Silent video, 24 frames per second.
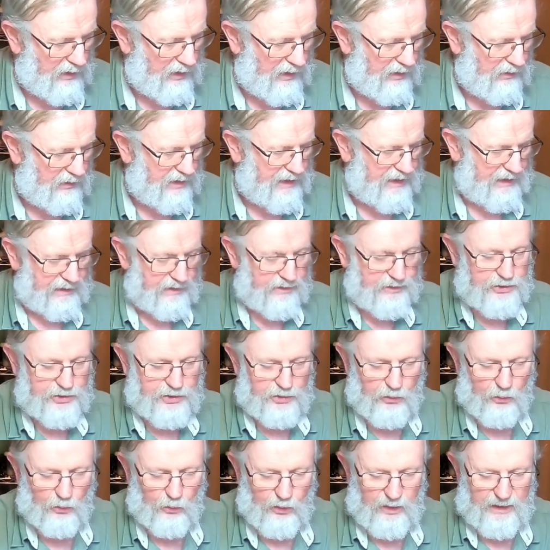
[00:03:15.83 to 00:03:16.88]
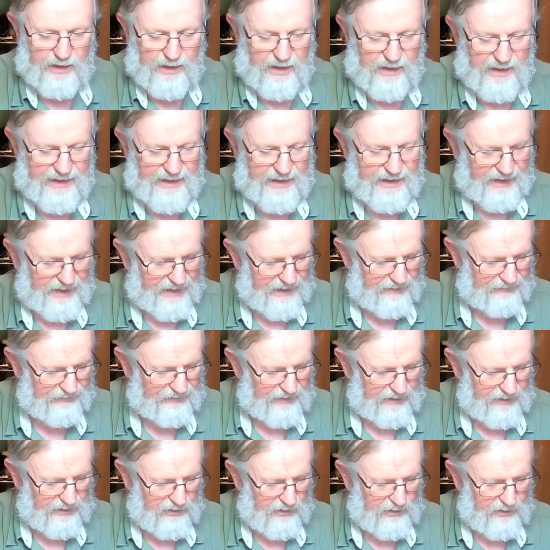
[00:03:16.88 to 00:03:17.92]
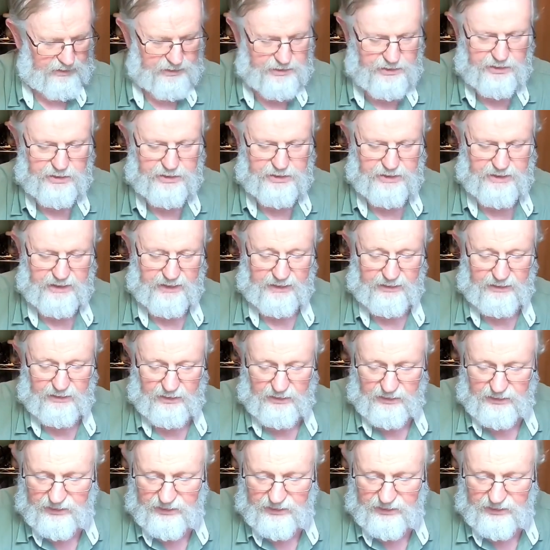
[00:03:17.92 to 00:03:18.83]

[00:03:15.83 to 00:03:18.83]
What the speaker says: All right, so what I have here is a standard.